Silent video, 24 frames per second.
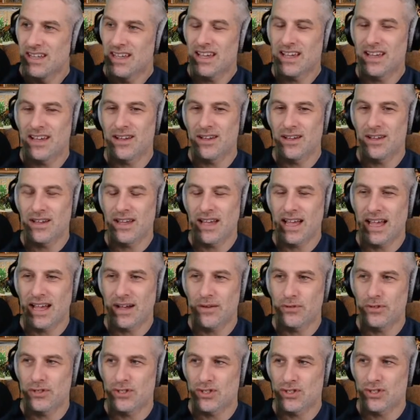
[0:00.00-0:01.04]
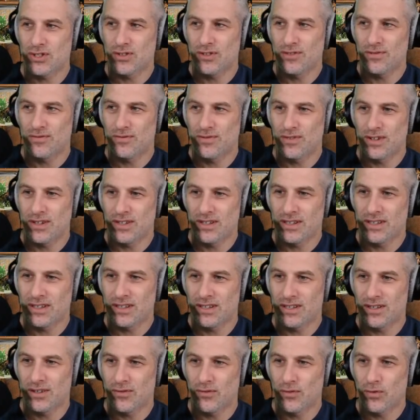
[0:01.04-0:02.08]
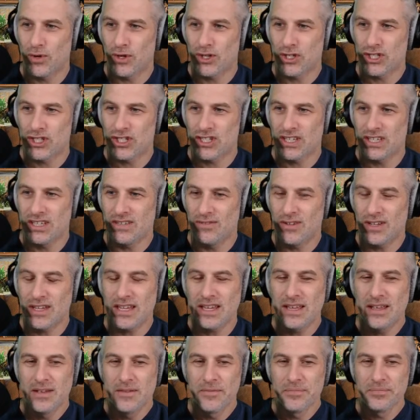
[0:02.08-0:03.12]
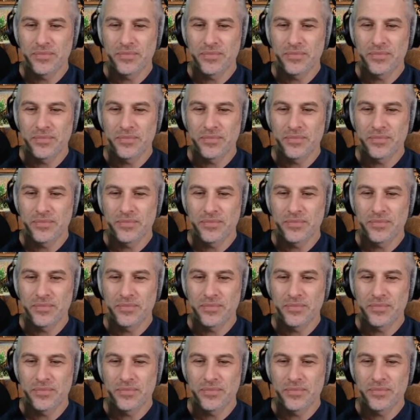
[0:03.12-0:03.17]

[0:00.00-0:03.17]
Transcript: uh, hours of uh, of watch TV.